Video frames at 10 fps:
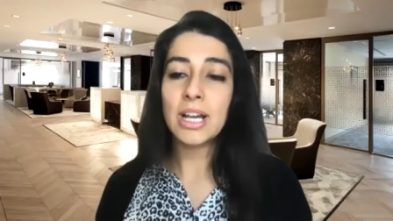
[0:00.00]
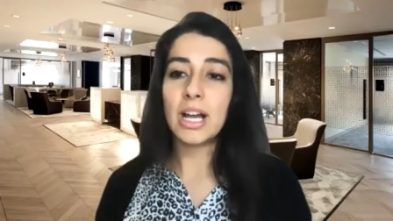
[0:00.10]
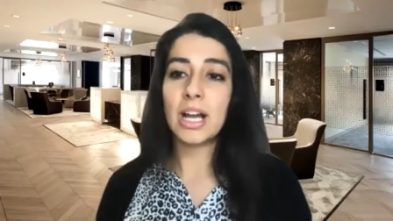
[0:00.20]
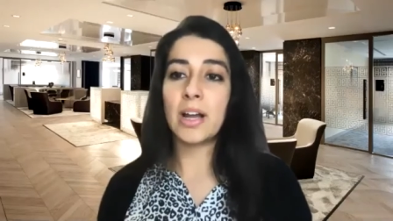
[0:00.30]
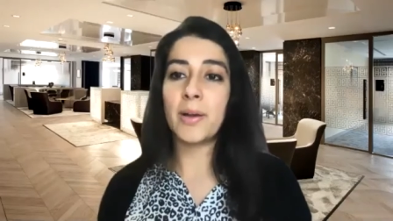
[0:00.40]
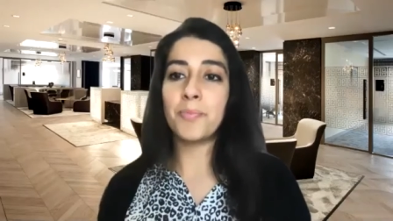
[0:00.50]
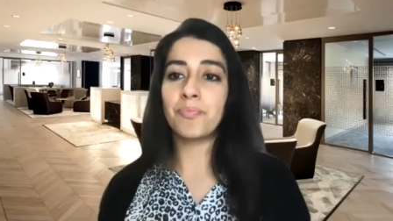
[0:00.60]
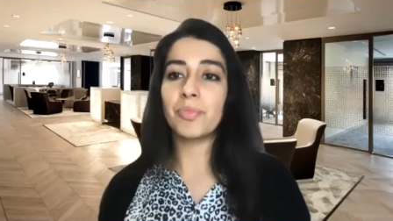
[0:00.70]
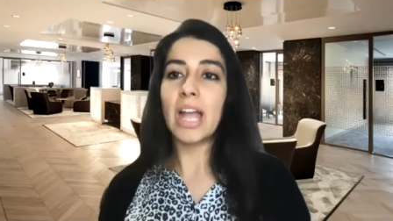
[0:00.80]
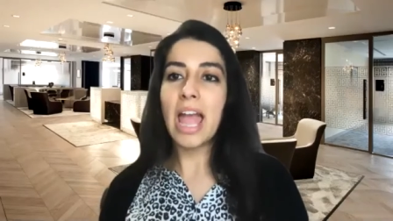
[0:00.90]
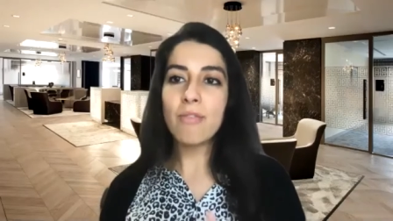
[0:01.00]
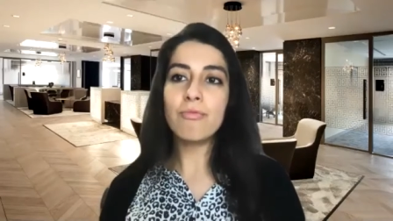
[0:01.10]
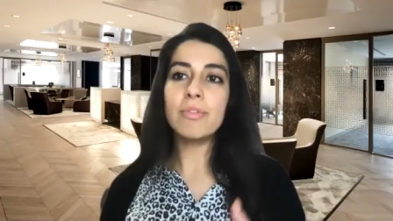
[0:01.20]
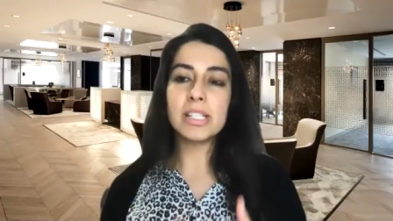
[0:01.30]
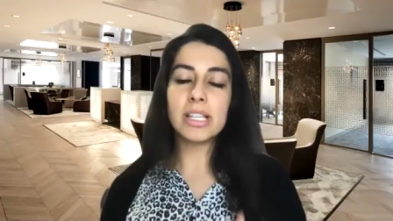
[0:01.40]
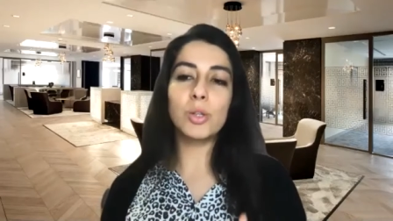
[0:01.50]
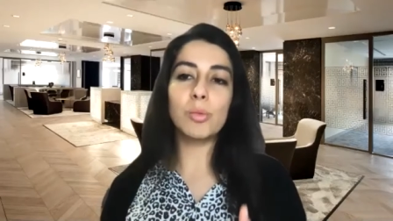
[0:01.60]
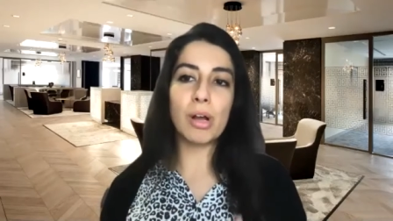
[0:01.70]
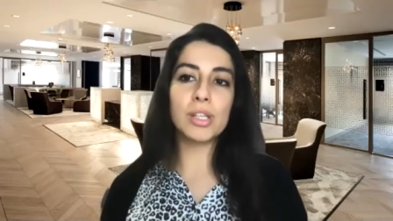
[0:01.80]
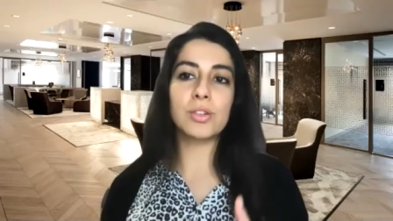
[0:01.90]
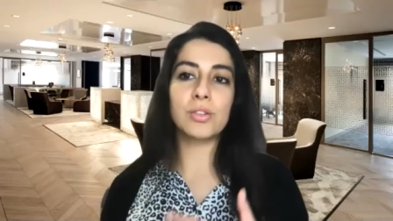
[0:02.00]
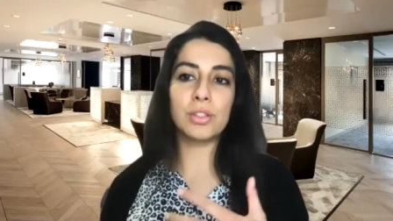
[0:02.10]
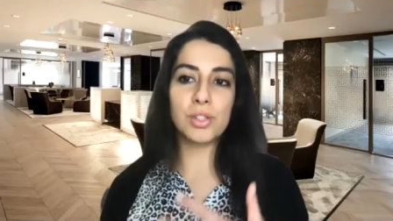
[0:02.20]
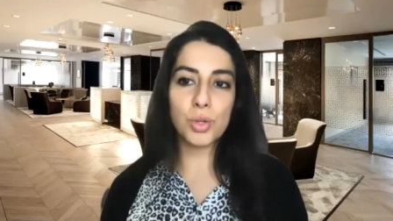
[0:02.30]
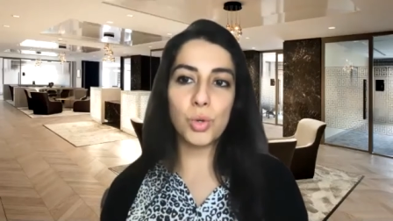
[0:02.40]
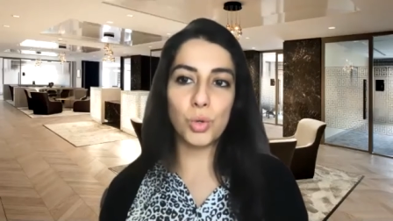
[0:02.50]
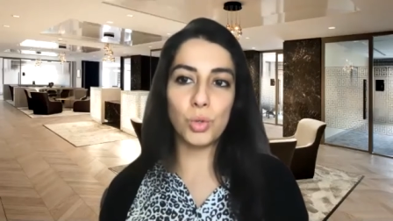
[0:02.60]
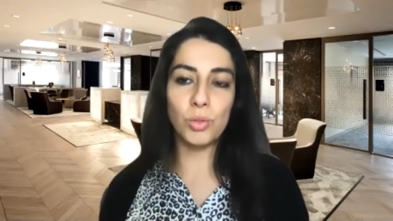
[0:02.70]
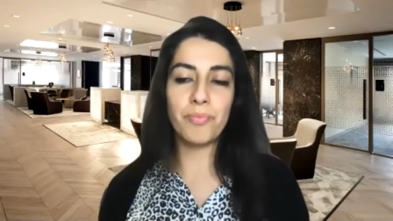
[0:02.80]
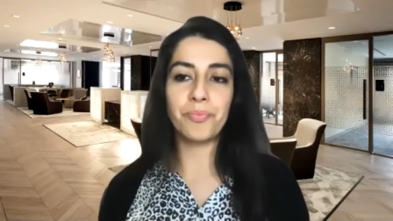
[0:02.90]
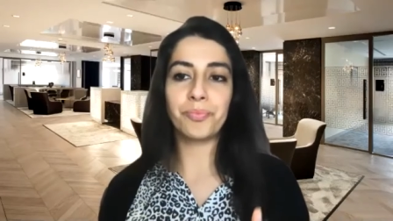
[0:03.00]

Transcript: um, every single person on this call